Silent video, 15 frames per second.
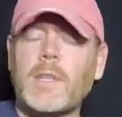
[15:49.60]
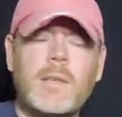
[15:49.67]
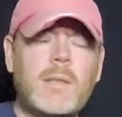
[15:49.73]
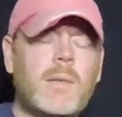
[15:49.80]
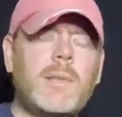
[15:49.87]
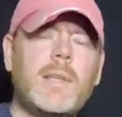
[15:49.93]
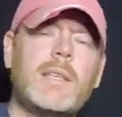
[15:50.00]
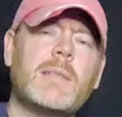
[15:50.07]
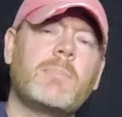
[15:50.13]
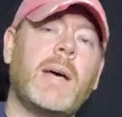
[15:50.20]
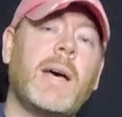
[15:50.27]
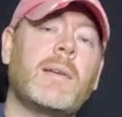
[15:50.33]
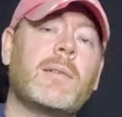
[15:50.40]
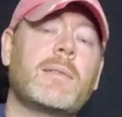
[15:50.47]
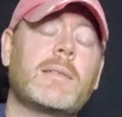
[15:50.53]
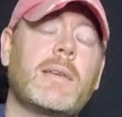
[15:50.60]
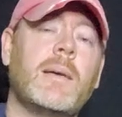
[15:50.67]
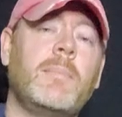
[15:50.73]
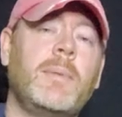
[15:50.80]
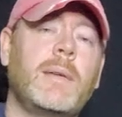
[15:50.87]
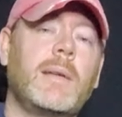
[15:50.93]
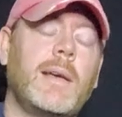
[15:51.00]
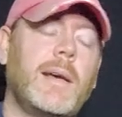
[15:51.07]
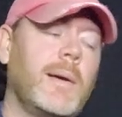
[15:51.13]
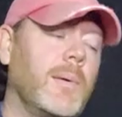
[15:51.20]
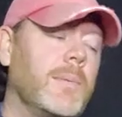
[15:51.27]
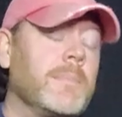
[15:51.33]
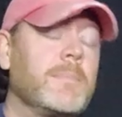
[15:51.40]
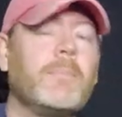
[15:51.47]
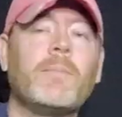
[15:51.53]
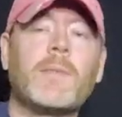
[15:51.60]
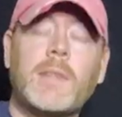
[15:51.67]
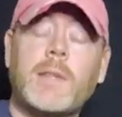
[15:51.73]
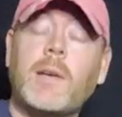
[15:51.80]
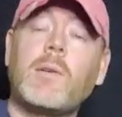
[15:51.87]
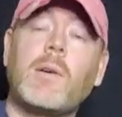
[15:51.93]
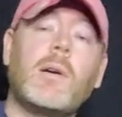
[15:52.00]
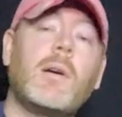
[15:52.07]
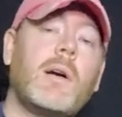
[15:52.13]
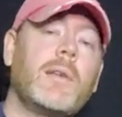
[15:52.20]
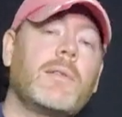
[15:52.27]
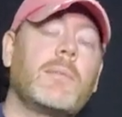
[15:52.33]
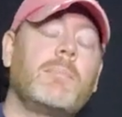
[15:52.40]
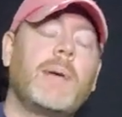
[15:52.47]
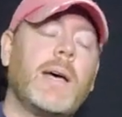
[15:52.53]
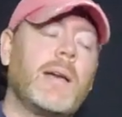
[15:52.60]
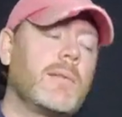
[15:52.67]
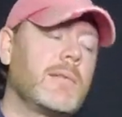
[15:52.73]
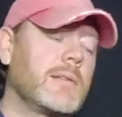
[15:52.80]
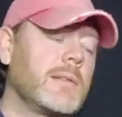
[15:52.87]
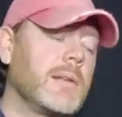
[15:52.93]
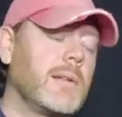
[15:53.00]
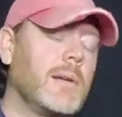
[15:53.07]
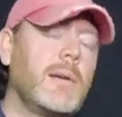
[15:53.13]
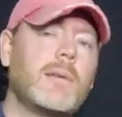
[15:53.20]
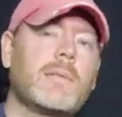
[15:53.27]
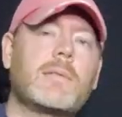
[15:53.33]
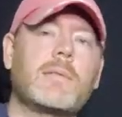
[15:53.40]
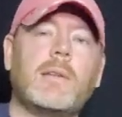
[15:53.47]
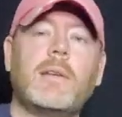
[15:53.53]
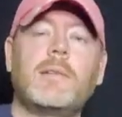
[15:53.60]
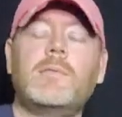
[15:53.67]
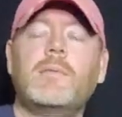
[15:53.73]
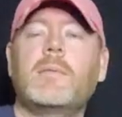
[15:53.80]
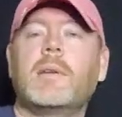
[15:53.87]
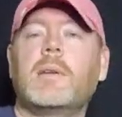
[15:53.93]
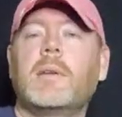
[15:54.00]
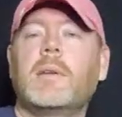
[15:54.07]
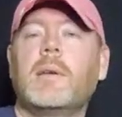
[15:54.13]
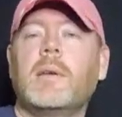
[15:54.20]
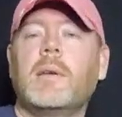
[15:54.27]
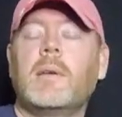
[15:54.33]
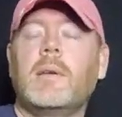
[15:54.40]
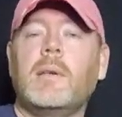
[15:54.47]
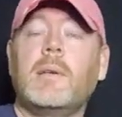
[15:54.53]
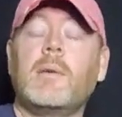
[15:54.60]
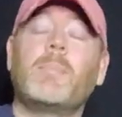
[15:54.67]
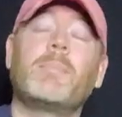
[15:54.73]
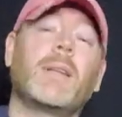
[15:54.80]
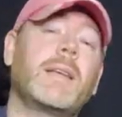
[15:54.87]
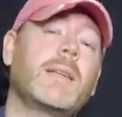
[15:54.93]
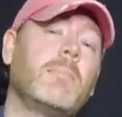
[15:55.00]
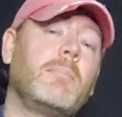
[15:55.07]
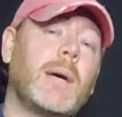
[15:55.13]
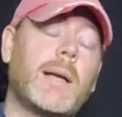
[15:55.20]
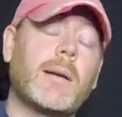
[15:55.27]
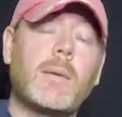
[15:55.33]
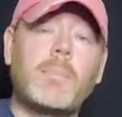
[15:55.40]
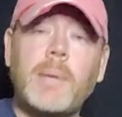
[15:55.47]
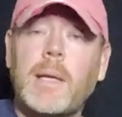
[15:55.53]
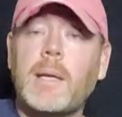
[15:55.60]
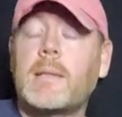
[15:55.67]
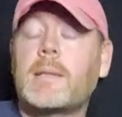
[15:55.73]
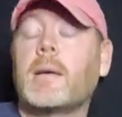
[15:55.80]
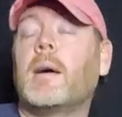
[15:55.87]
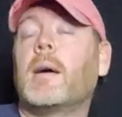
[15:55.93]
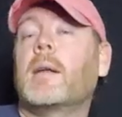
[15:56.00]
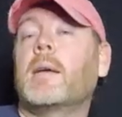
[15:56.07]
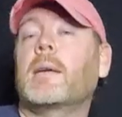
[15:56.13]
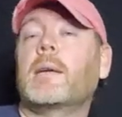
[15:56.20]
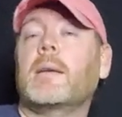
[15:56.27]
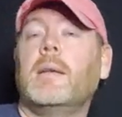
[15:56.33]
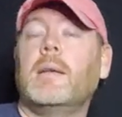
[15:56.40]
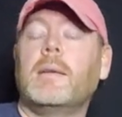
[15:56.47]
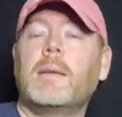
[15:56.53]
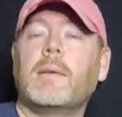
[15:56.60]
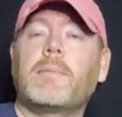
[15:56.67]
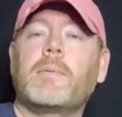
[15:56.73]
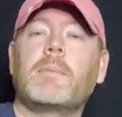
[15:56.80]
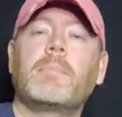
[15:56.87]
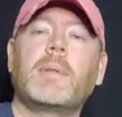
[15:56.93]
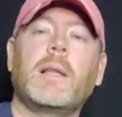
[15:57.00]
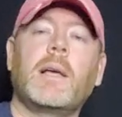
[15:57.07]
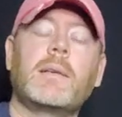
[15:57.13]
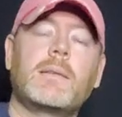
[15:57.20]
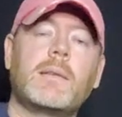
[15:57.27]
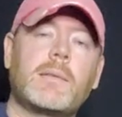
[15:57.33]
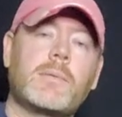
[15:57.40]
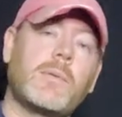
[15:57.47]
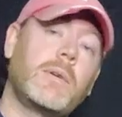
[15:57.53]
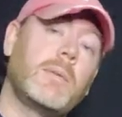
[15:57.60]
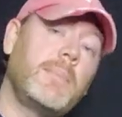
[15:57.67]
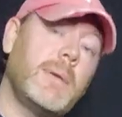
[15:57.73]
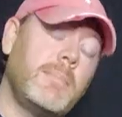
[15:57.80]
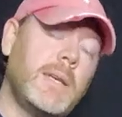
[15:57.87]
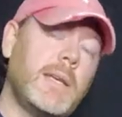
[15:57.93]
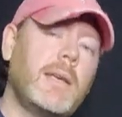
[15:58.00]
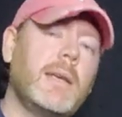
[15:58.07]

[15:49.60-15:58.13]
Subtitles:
you know, these patterns up and down, there are other patterns to learn so that you can, you know, play the minor pentatonic in different places, or your B.B.